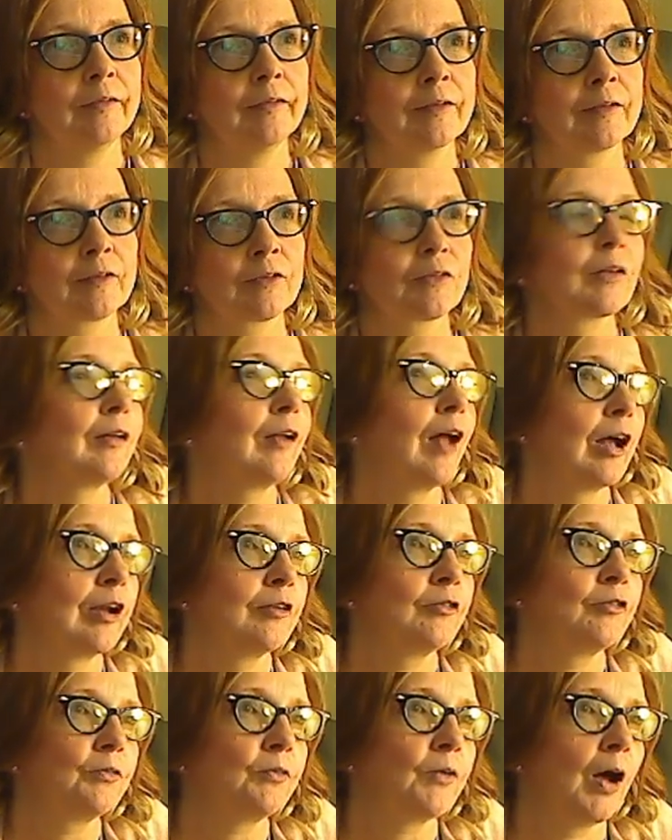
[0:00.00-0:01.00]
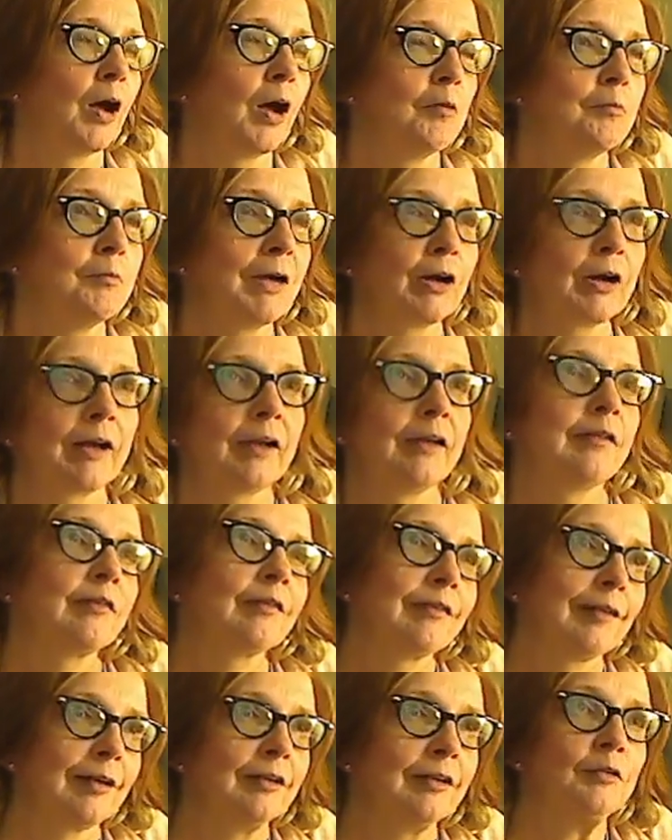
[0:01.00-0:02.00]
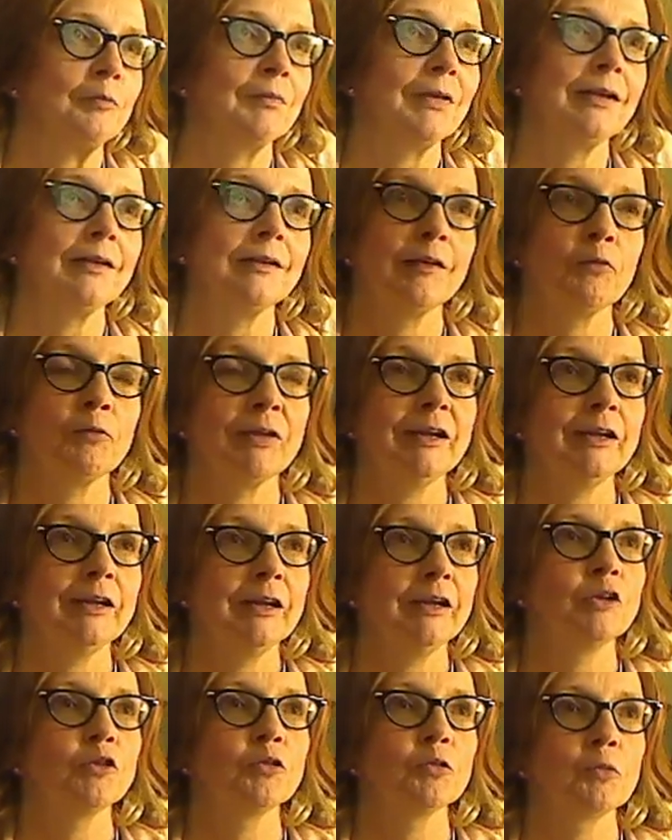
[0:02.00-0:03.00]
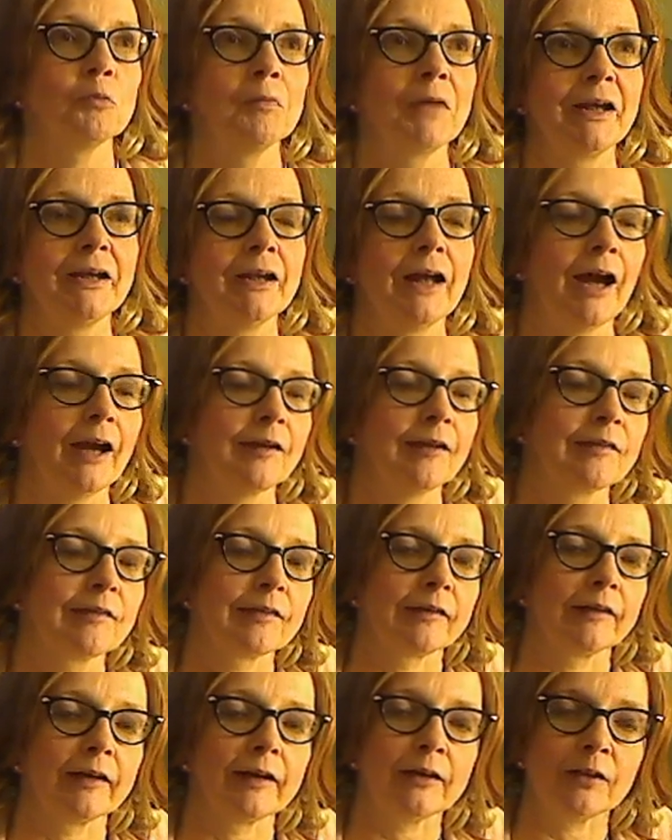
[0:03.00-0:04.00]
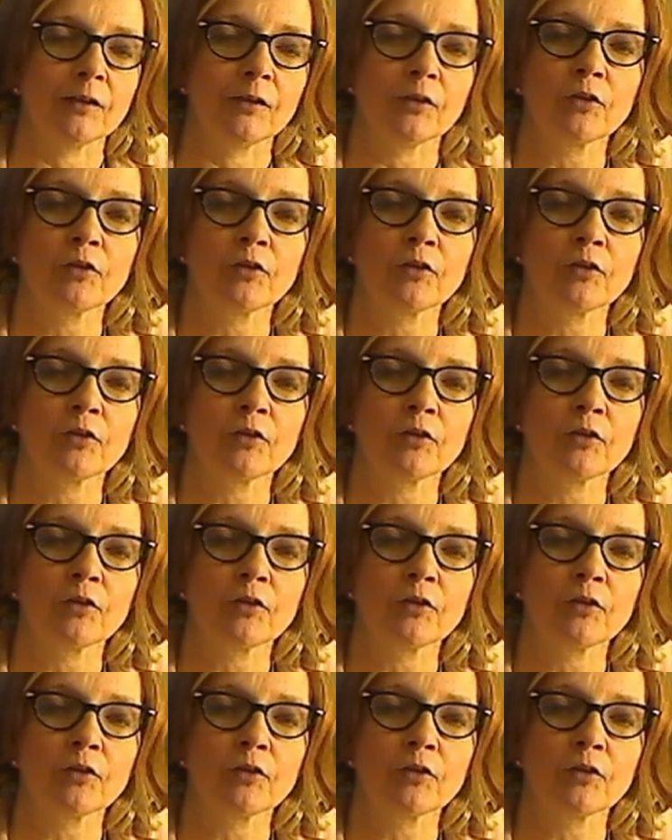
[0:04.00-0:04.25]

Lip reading: there's a lot of American sentiment that we need to remain isolated.